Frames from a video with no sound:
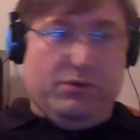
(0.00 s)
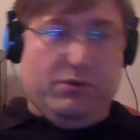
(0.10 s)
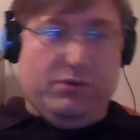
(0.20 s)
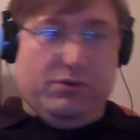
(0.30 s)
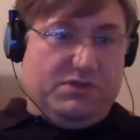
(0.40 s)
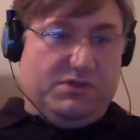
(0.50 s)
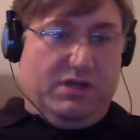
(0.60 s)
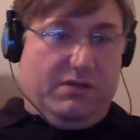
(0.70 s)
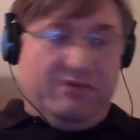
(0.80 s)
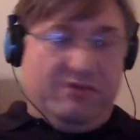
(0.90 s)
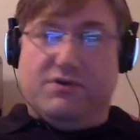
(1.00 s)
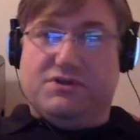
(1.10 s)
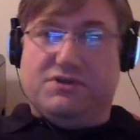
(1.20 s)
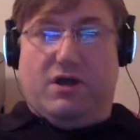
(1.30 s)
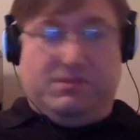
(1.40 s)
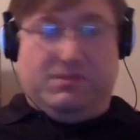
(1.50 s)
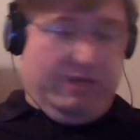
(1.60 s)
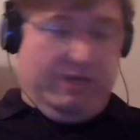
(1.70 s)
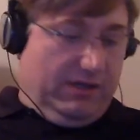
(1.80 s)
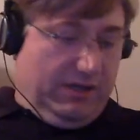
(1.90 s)
who's the first awesome
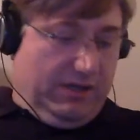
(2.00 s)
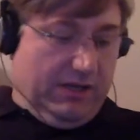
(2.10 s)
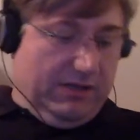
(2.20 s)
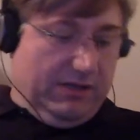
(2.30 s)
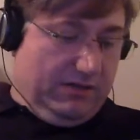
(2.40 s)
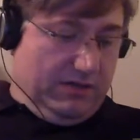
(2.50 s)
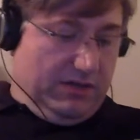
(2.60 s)
indie, and